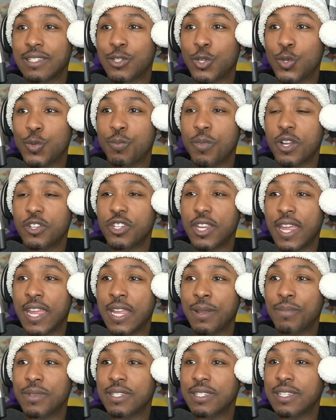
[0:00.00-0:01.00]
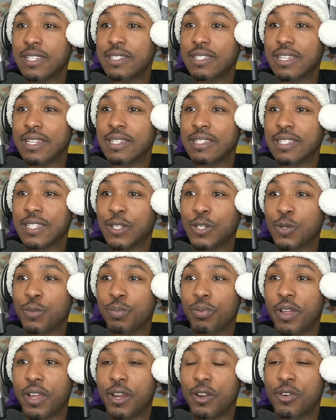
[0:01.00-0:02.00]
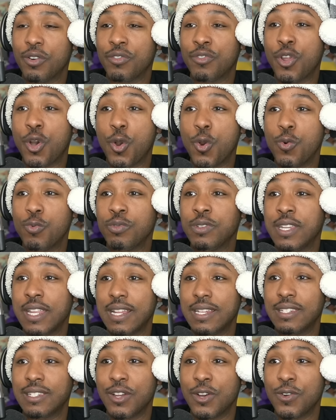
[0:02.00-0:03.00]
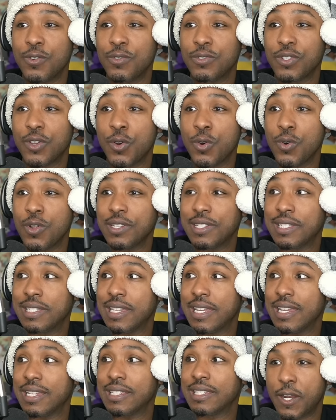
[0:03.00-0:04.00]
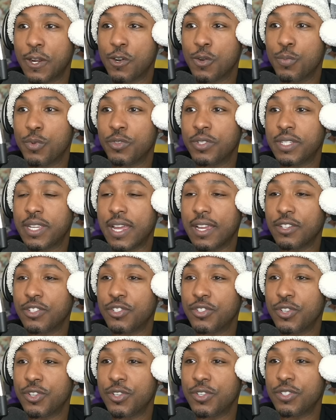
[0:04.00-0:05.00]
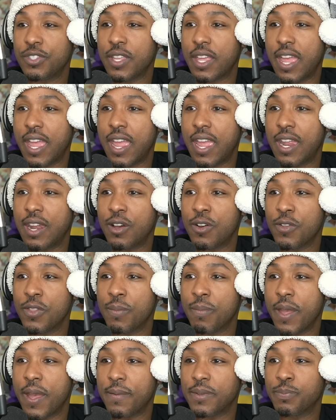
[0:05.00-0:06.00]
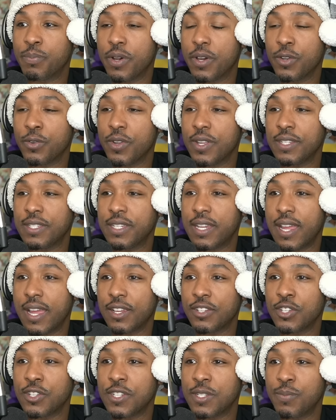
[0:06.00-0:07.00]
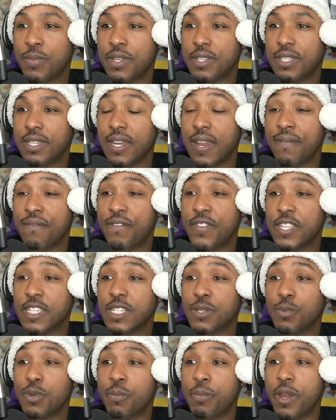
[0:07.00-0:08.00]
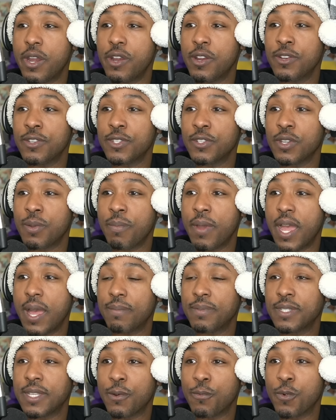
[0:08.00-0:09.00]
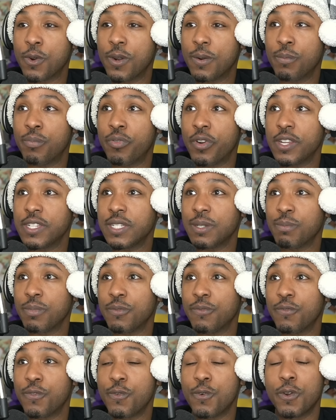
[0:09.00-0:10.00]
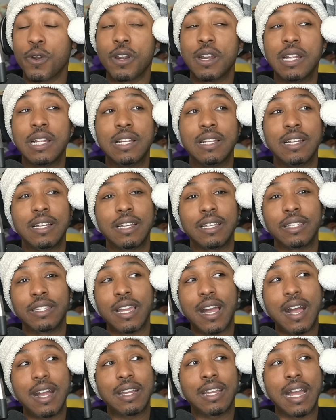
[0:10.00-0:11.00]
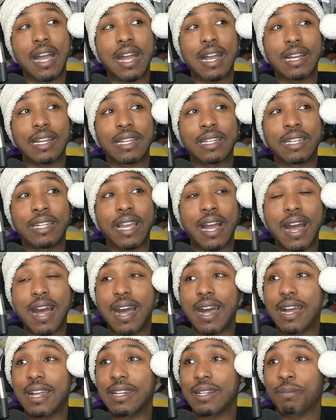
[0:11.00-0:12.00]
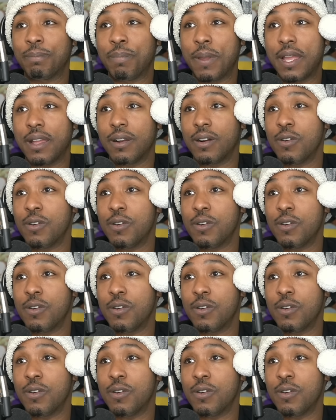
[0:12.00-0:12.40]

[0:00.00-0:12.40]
Too much aim assist and single player. No dead zones on sticks. Terrible textures. The add-all, the maps button on instant action is missing. Invisible barriers on the maps that weren't present before. Y'all got God.